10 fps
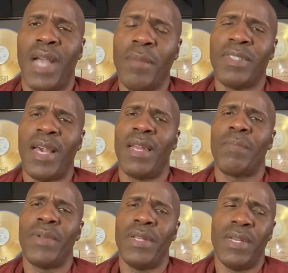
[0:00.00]
I'm signing a
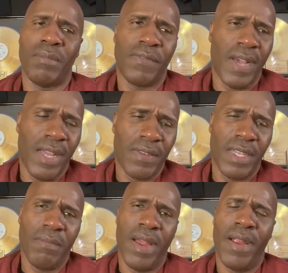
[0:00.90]
prenup. If I ever
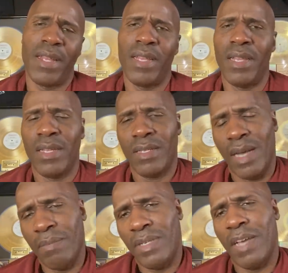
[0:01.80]
get married again,
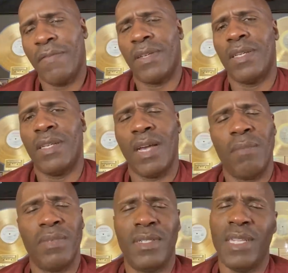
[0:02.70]
I'm definitely,
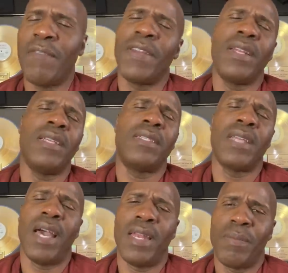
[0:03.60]
I'm definitely
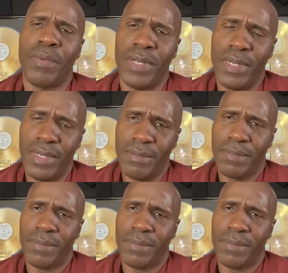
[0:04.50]
signing a prenup.